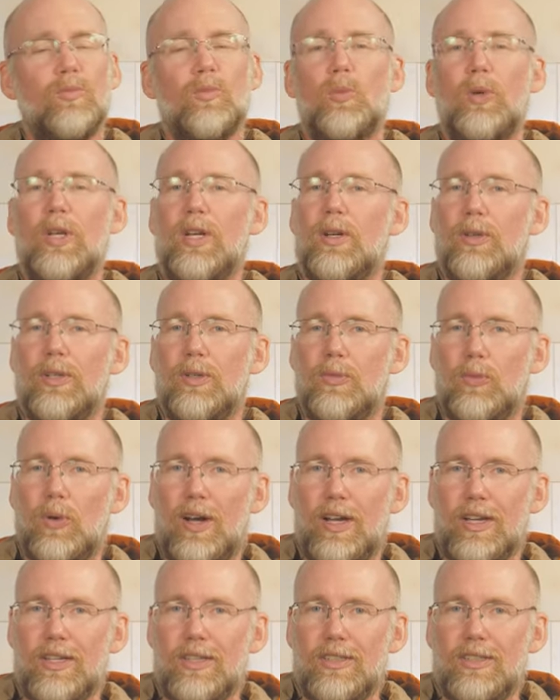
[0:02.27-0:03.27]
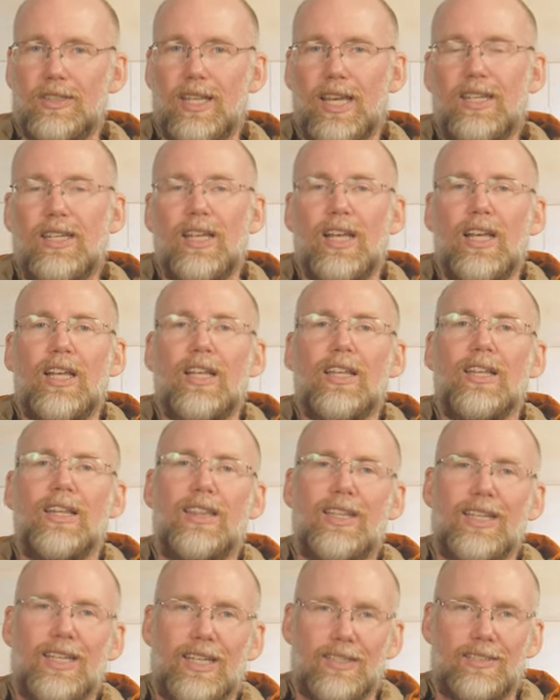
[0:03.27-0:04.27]
We're Enwild, and
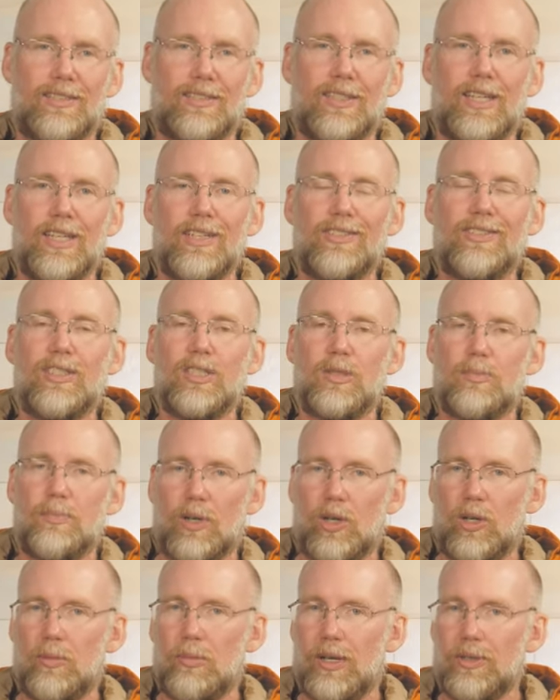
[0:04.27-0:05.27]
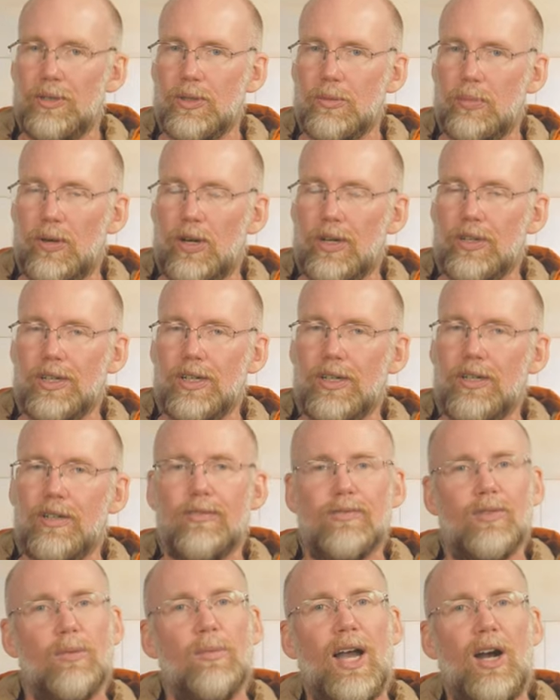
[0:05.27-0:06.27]
this is the Spellbinder
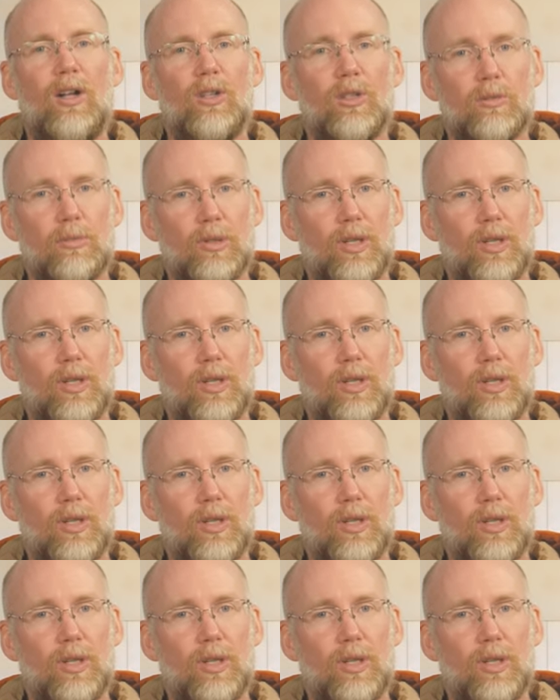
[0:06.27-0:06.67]
Parka from Howler